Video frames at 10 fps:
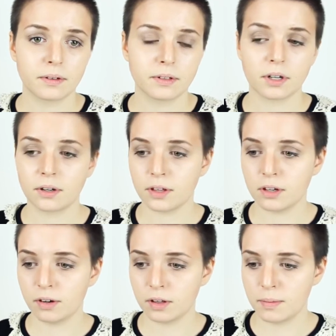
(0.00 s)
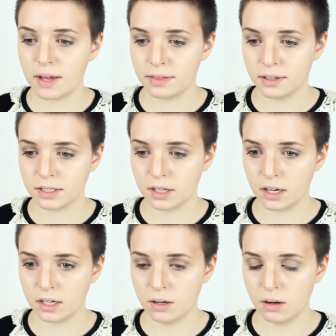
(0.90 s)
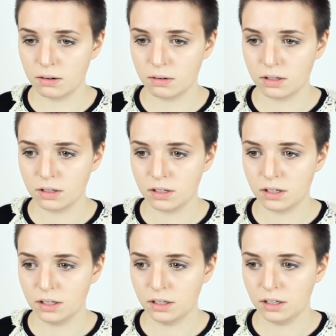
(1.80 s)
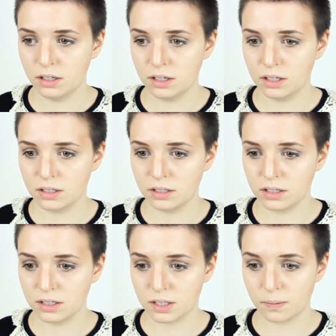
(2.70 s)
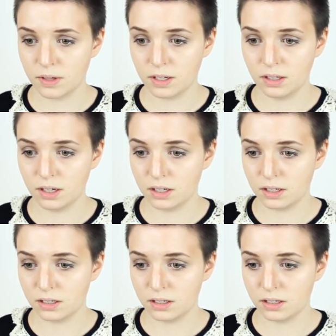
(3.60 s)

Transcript: I'm trying to think of other methods that I know and something that